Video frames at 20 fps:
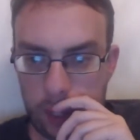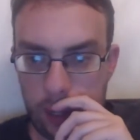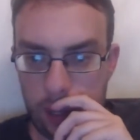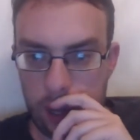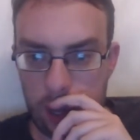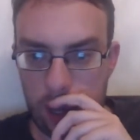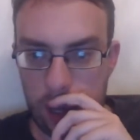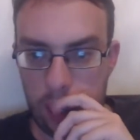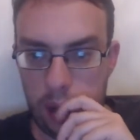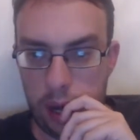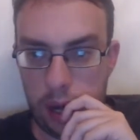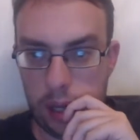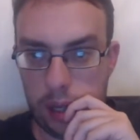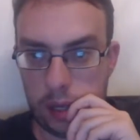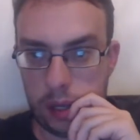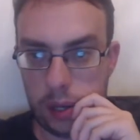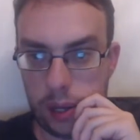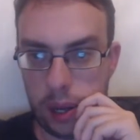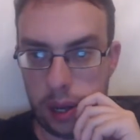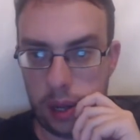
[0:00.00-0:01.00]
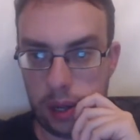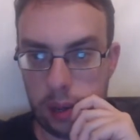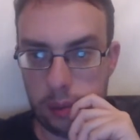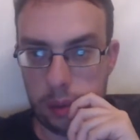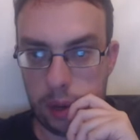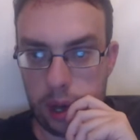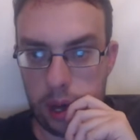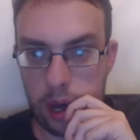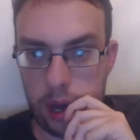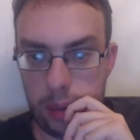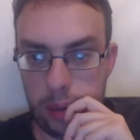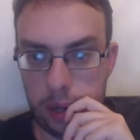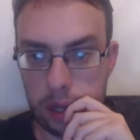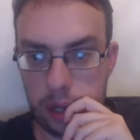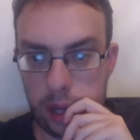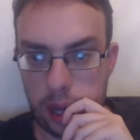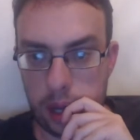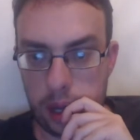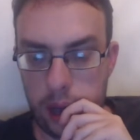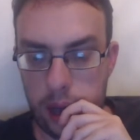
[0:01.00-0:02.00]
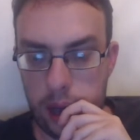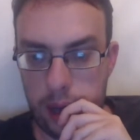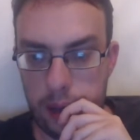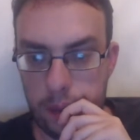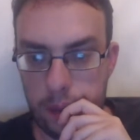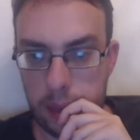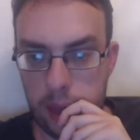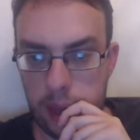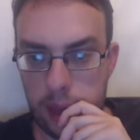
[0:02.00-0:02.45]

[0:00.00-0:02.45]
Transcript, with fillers: Uh, night, uh, double karma. Take care.